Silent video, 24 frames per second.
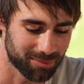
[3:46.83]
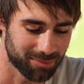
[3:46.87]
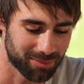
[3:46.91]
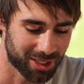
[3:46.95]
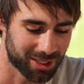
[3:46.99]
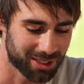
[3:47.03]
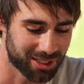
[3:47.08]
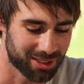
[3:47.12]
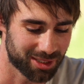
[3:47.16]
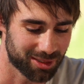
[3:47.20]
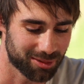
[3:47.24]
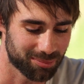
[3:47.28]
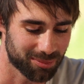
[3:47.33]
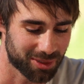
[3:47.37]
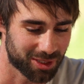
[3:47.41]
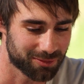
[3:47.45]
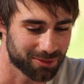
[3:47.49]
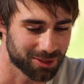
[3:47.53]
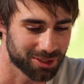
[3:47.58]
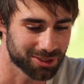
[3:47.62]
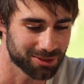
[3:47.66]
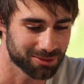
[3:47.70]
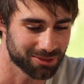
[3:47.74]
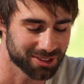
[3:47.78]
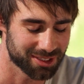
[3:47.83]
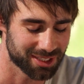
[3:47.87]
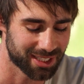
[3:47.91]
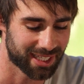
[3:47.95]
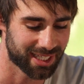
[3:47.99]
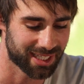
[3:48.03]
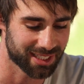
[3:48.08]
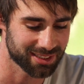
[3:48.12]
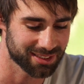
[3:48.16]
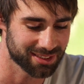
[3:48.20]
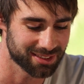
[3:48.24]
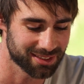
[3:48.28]
my, my first
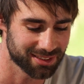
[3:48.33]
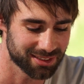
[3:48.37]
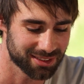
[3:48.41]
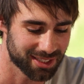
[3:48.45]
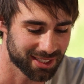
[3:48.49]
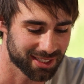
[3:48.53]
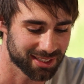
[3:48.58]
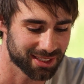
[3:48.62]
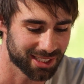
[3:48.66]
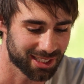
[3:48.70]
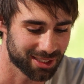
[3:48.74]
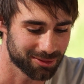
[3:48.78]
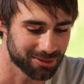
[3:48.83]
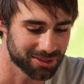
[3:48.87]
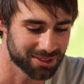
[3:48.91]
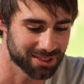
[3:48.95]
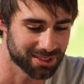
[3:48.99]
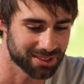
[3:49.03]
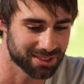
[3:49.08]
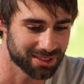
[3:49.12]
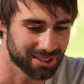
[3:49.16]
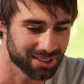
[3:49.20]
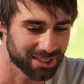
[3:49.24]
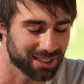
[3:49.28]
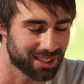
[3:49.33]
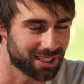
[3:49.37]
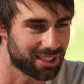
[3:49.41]
reaction to check that was just to